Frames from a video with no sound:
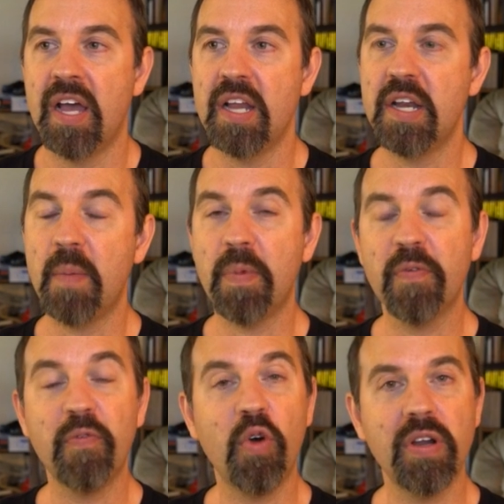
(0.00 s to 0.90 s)
Number
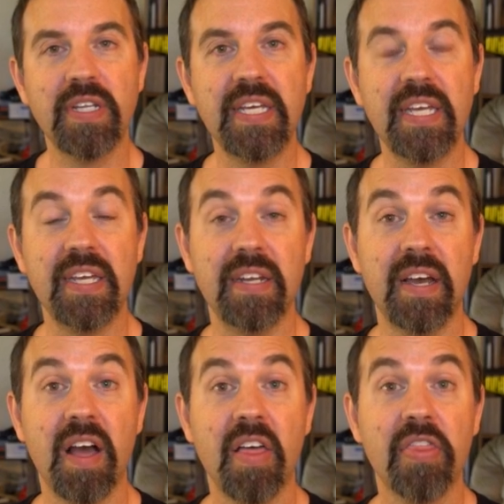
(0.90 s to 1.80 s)
14.
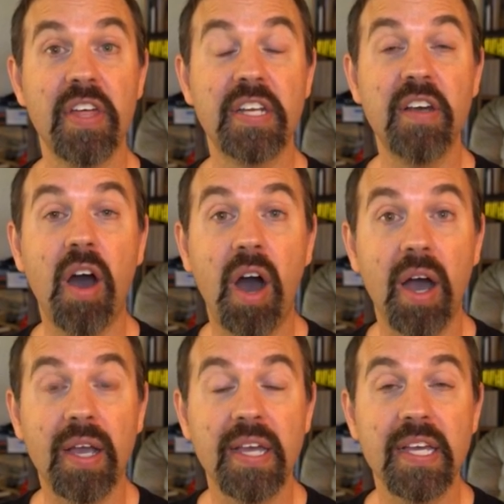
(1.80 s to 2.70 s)
The
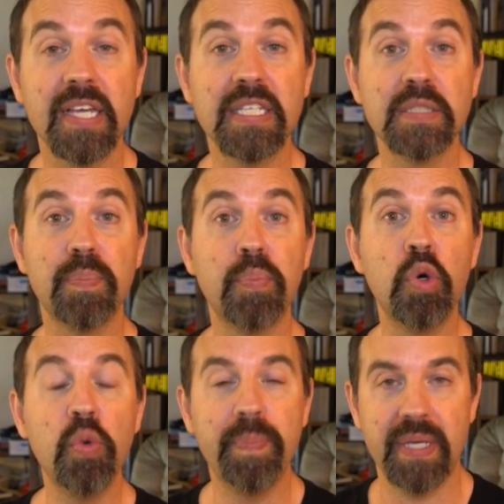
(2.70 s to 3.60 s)
dog is
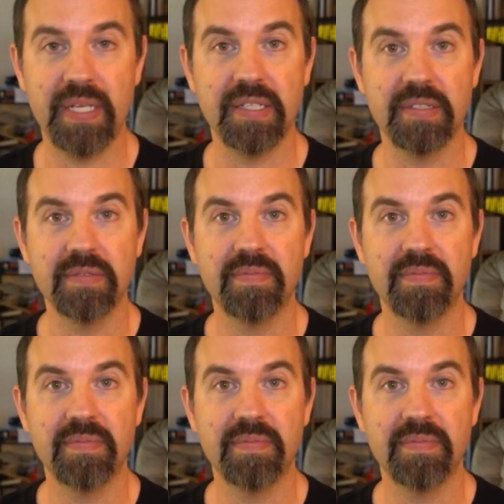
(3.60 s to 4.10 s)
pooping.